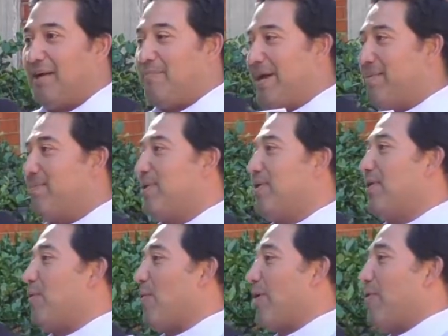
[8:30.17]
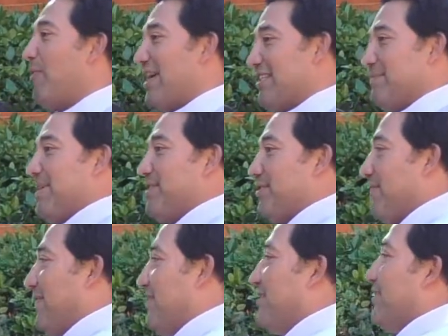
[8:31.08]
member or a Westminster
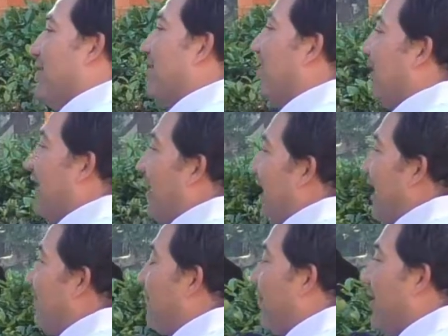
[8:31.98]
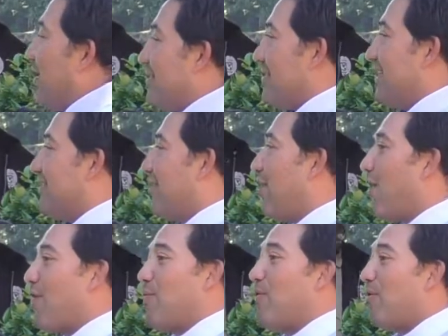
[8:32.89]
visitor. And for us, that's
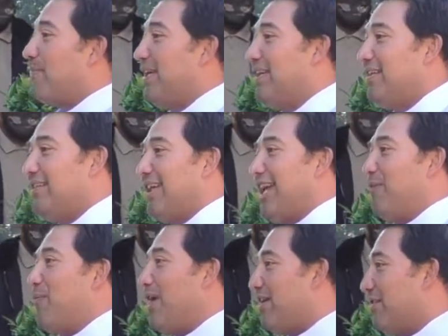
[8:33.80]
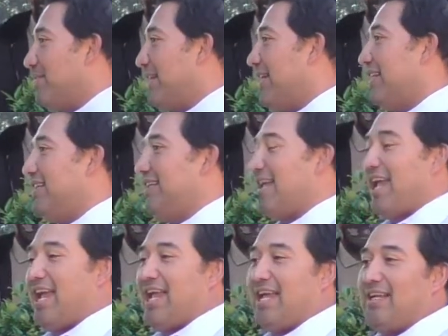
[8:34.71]
heartwarming and welcoming
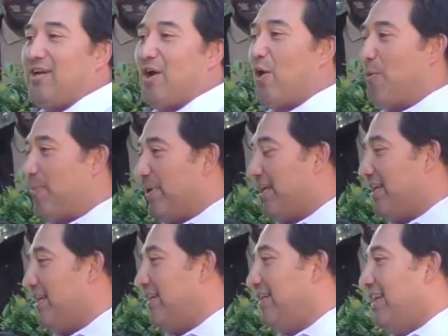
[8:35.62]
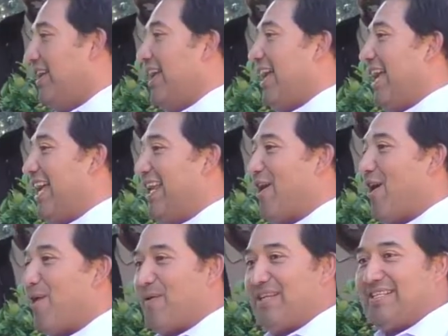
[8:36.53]
and open and
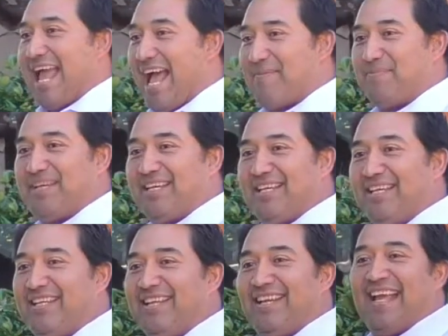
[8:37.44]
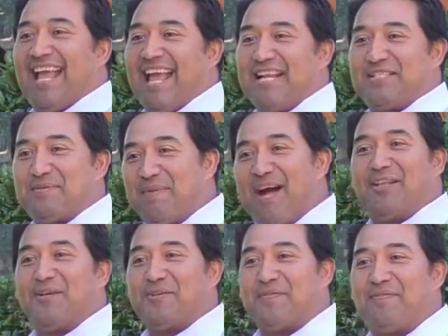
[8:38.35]
always happy and a
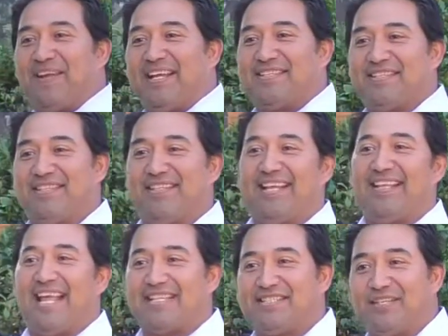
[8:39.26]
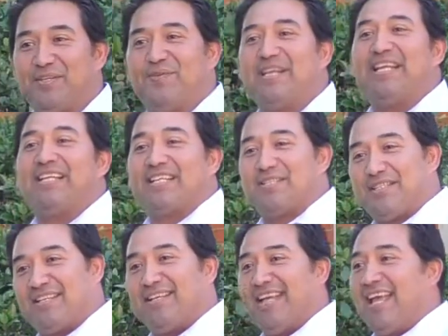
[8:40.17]
smile on your face. And that's a uniqueness.
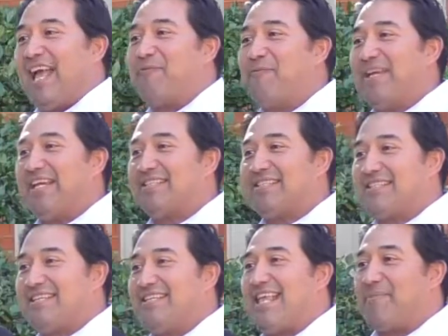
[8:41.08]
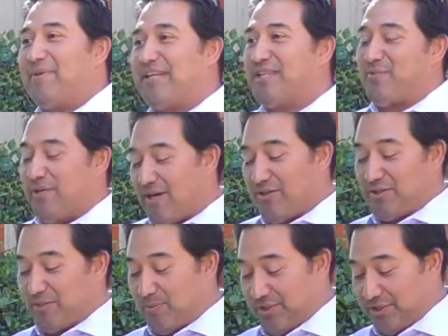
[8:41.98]
And we get to see that because we are
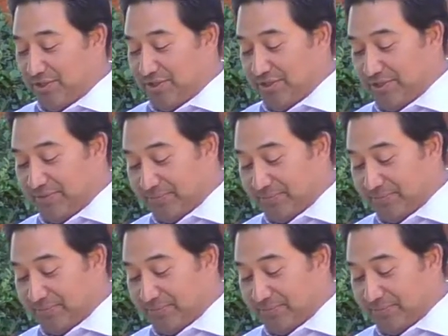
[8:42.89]
a small church.